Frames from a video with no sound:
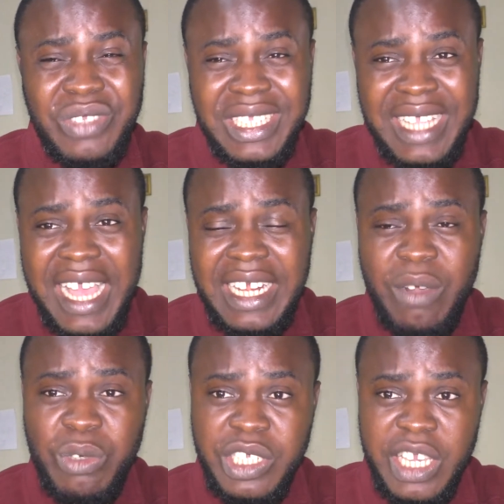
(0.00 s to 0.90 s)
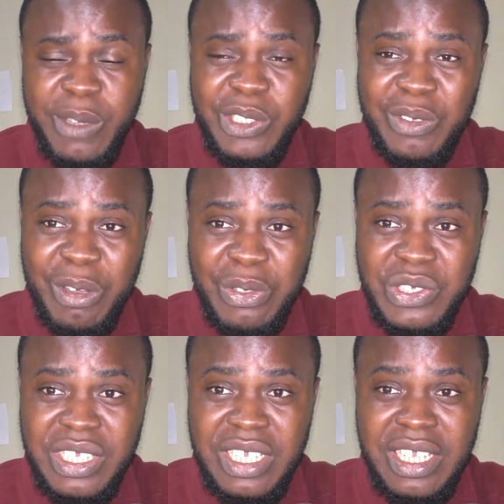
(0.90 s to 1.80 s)
to the tag that was given to
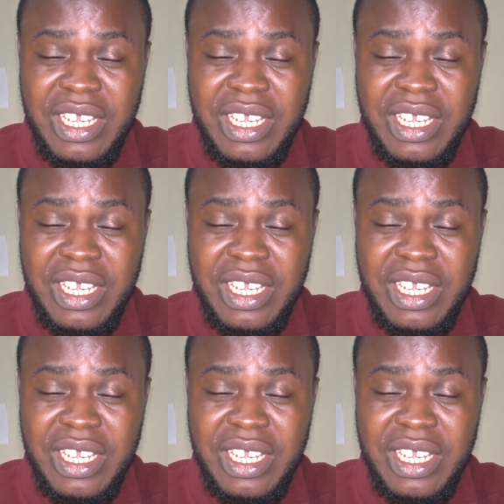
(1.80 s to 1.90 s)
us.